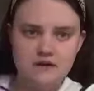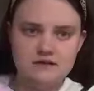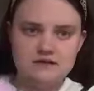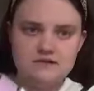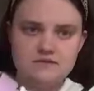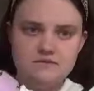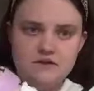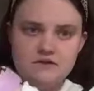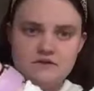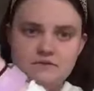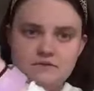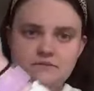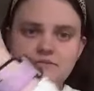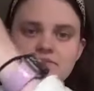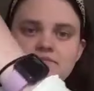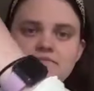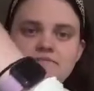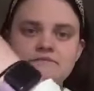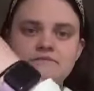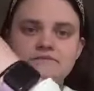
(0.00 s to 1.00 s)
next month,
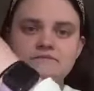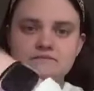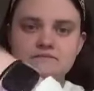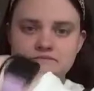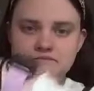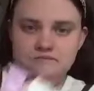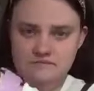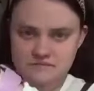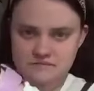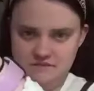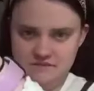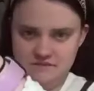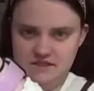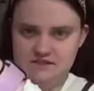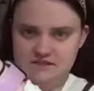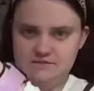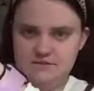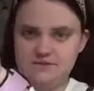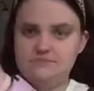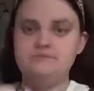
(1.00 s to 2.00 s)

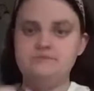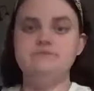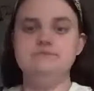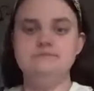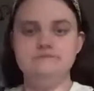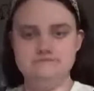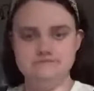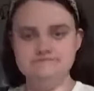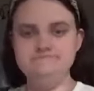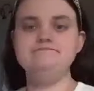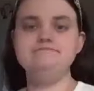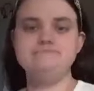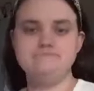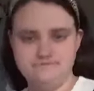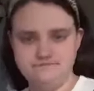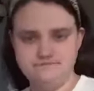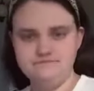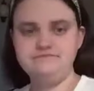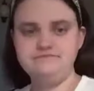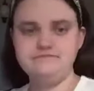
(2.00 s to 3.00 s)
next month. Mm-hmm.
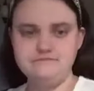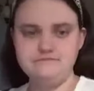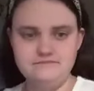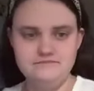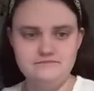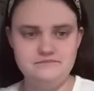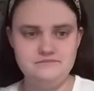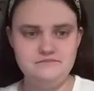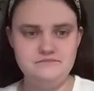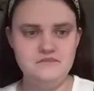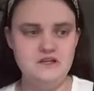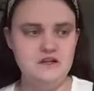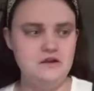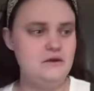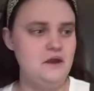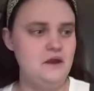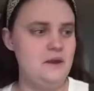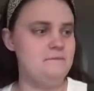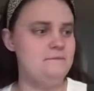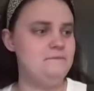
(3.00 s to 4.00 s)

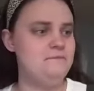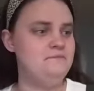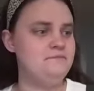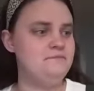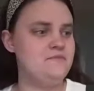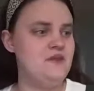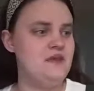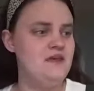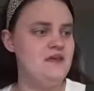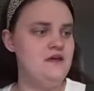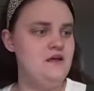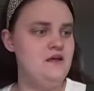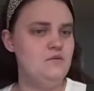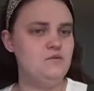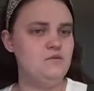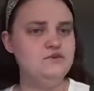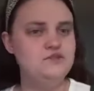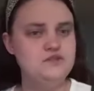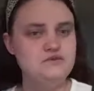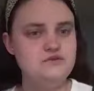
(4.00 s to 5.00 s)
Okay.
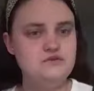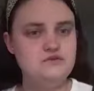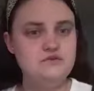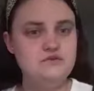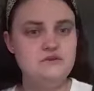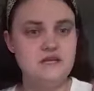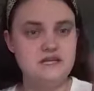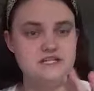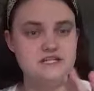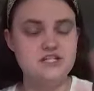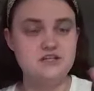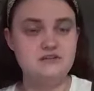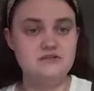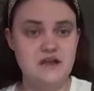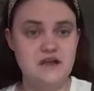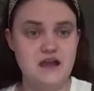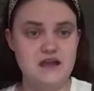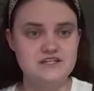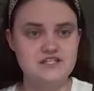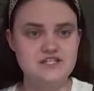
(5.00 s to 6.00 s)
We'll do next year,
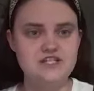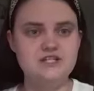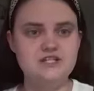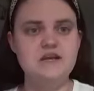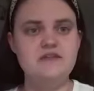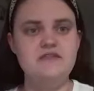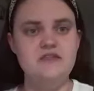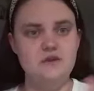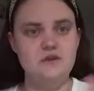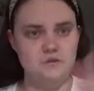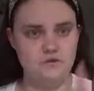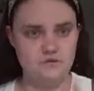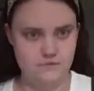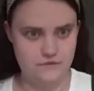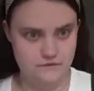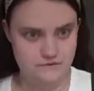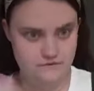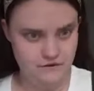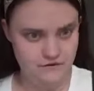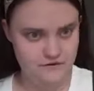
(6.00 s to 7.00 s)
last year, and then we'll
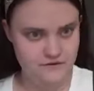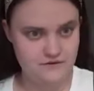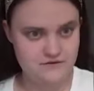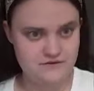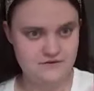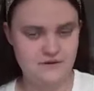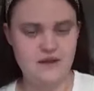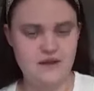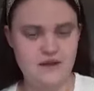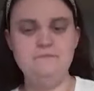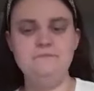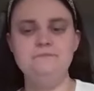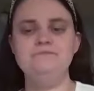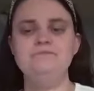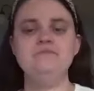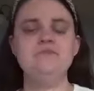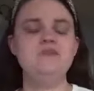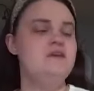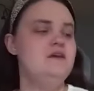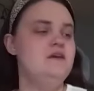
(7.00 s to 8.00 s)
review those. Okay.
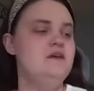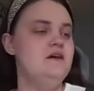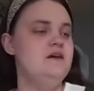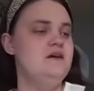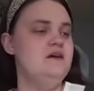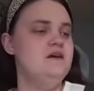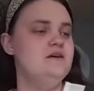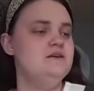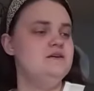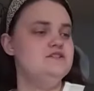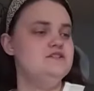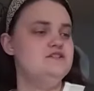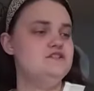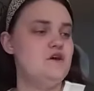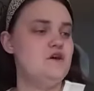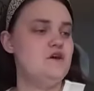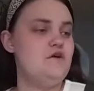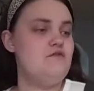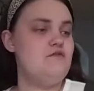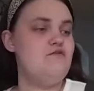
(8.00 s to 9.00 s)

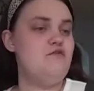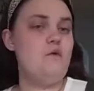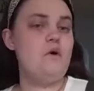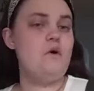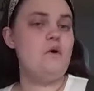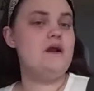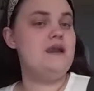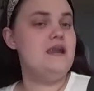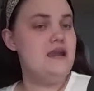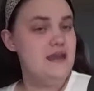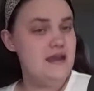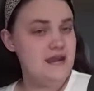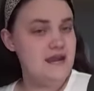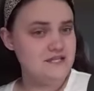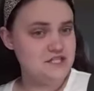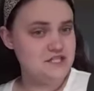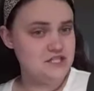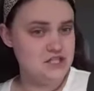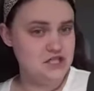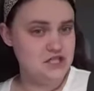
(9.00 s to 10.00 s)
So for
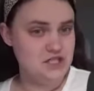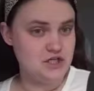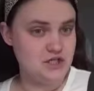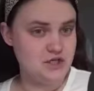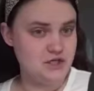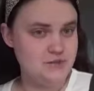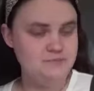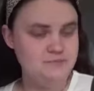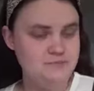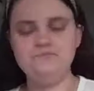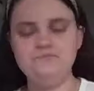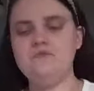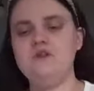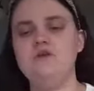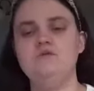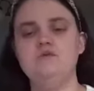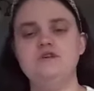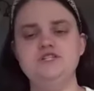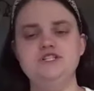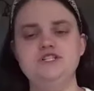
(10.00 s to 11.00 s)
next year,
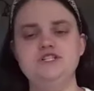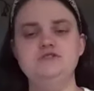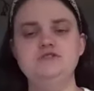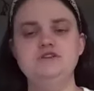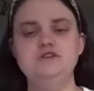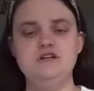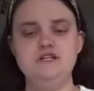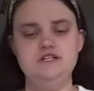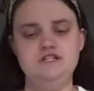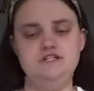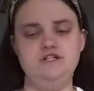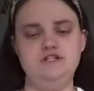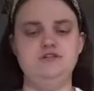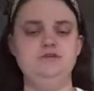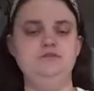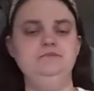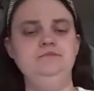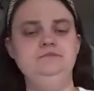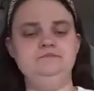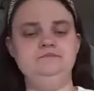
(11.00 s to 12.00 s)
what you're going to
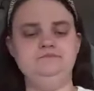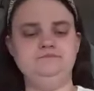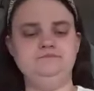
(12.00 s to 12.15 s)
do